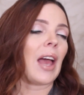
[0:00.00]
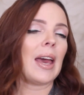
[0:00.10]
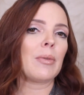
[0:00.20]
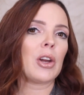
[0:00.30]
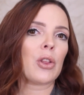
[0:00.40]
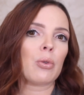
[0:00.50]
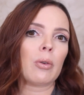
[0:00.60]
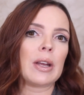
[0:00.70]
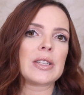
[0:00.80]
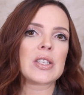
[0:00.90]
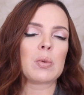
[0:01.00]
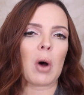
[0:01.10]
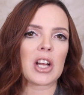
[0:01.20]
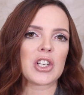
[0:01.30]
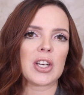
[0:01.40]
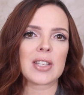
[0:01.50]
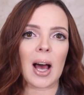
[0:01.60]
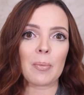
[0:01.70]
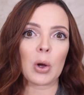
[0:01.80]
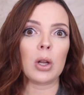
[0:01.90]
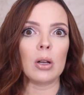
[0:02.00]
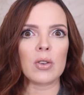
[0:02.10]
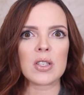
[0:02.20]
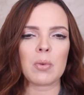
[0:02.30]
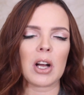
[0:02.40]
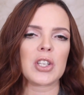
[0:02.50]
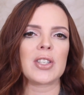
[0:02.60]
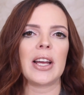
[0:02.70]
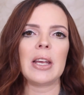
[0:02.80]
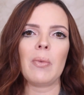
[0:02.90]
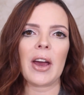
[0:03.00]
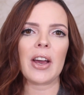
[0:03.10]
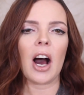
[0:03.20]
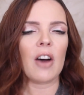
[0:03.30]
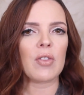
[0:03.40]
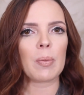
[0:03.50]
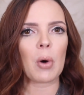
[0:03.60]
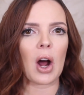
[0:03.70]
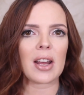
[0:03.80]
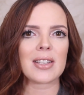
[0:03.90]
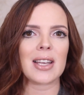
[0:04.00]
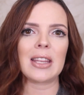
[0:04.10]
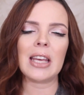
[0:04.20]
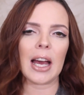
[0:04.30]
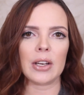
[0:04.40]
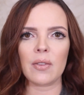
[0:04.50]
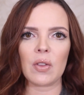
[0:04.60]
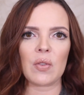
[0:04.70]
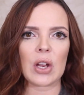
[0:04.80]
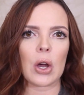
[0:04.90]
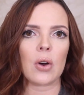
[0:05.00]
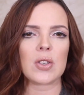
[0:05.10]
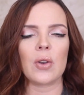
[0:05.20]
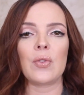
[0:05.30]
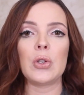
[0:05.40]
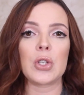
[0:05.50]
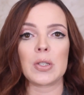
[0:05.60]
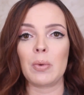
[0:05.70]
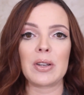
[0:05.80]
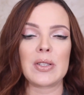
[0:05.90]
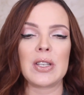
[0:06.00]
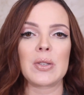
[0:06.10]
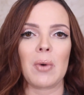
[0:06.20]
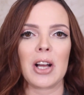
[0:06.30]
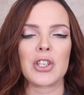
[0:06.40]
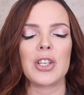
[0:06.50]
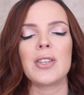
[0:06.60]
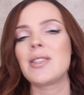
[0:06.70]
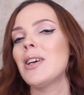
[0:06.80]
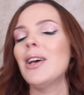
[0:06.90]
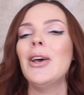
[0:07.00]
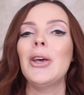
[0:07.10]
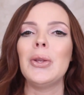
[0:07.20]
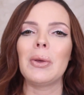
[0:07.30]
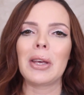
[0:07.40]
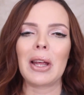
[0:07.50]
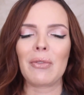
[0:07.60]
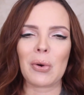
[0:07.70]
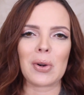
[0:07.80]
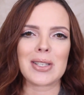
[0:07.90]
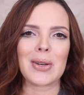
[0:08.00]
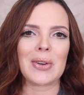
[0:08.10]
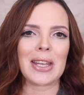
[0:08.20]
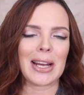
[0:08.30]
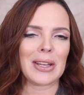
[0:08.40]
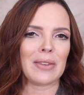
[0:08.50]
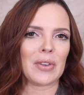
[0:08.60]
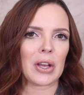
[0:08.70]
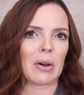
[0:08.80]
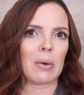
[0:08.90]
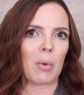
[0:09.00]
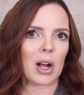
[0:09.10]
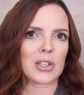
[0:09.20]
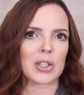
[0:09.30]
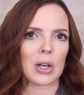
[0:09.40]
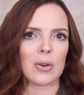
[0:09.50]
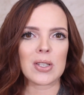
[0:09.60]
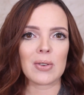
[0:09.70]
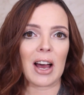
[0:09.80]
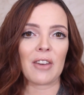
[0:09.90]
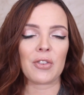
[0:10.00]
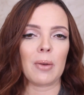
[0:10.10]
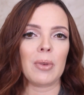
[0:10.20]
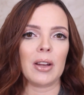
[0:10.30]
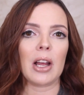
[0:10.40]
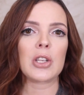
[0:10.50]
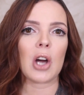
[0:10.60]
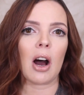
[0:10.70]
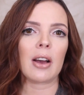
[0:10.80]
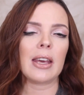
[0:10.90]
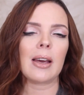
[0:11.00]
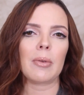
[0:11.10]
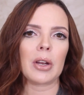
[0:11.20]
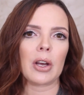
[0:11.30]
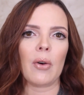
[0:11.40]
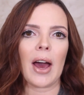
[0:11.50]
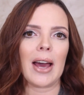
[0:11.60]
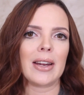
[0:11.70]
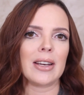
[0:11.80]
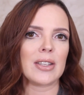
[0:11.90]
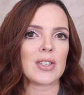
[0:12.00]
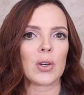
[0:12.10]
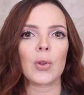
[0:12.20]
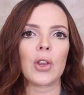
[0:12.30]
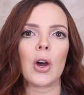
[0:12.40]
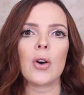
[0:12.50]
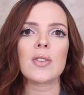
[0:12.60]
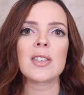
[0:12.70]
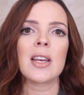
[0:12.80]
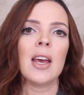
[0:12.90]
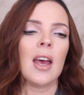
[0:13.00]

I am going to throw in swatches, up close swatches anyway, of the products at the end of the video. So if you just want to see swatches, you can of course go to the end of the video and watch those. So after I'm done talking, I'm going to go ahead and insert those.